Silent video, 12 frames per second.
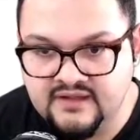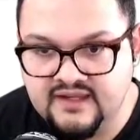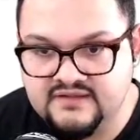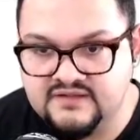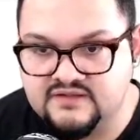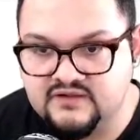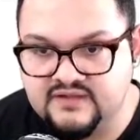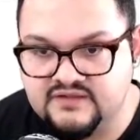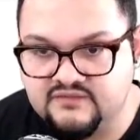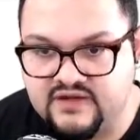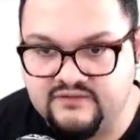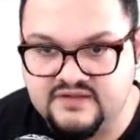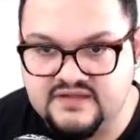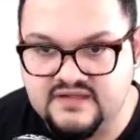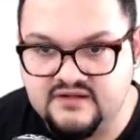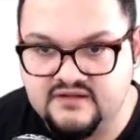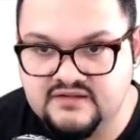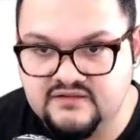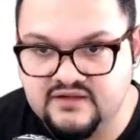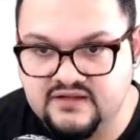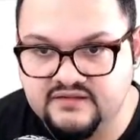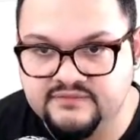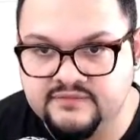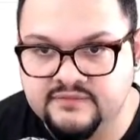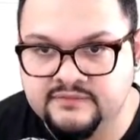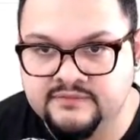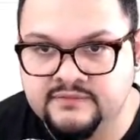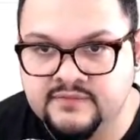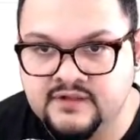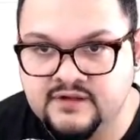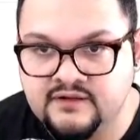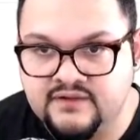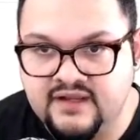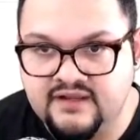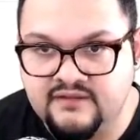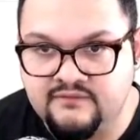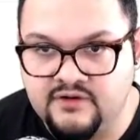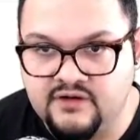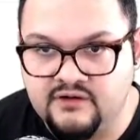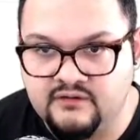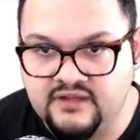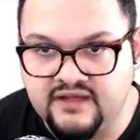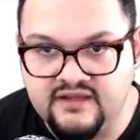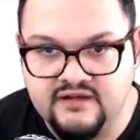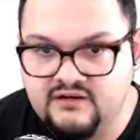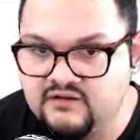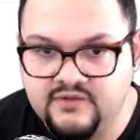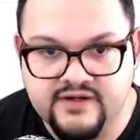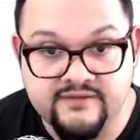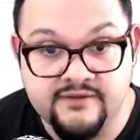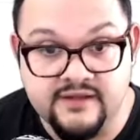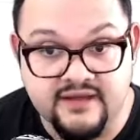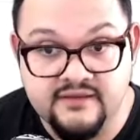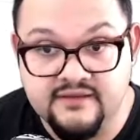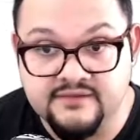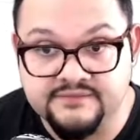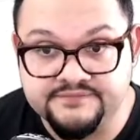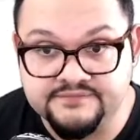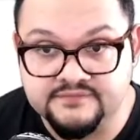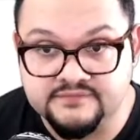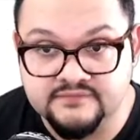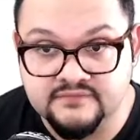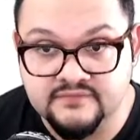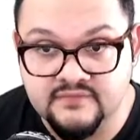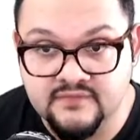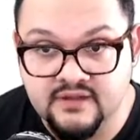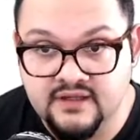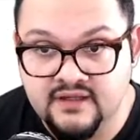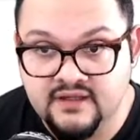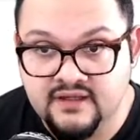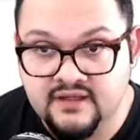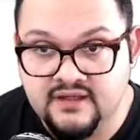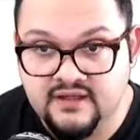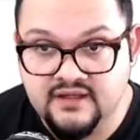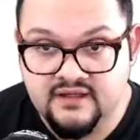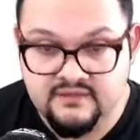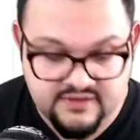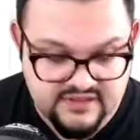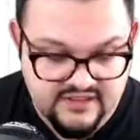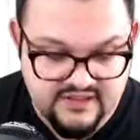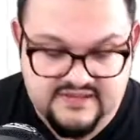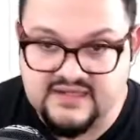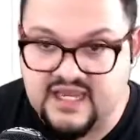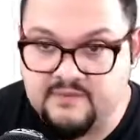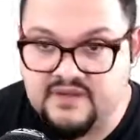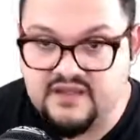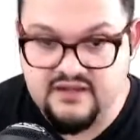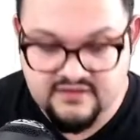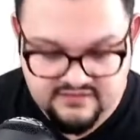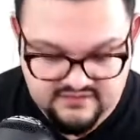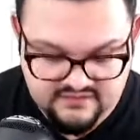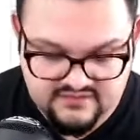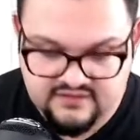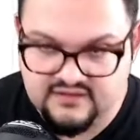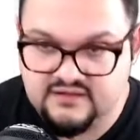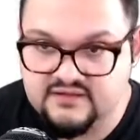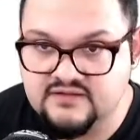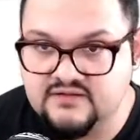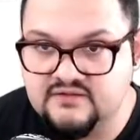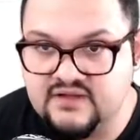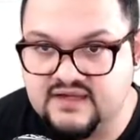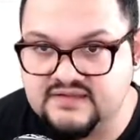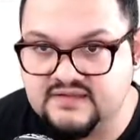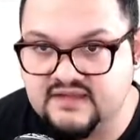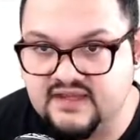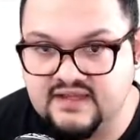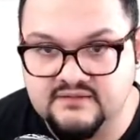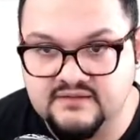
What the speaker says: to serve as a reference here. So I can create a vertical line here of whatever length. I'm going to hit Escape key to exit that